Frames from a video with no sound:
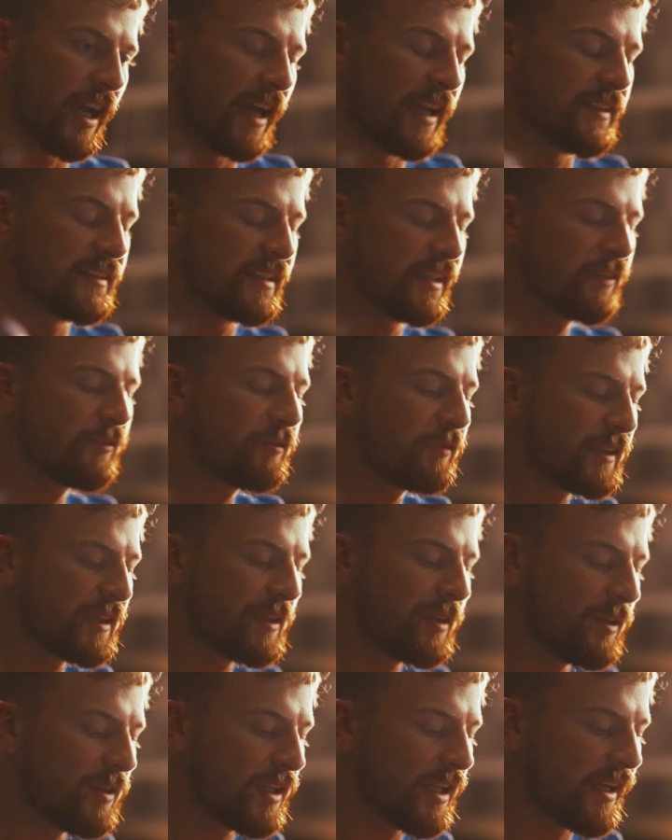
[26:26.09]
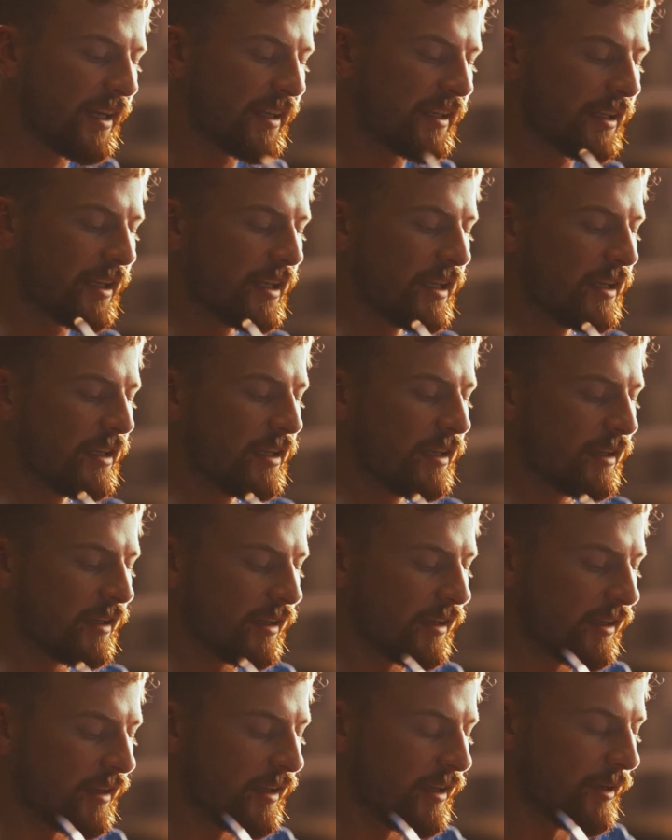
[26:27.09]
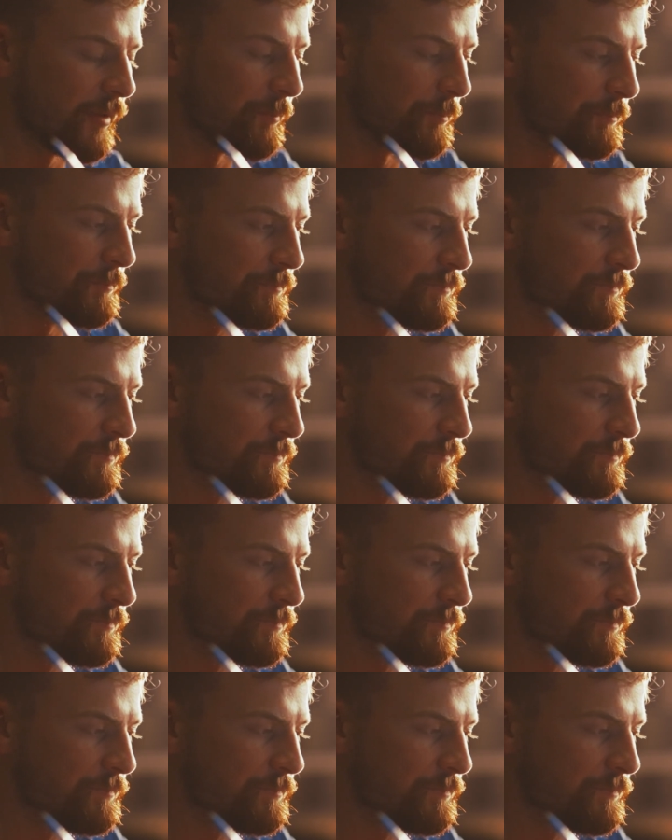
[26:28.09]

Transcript: I did feel like um,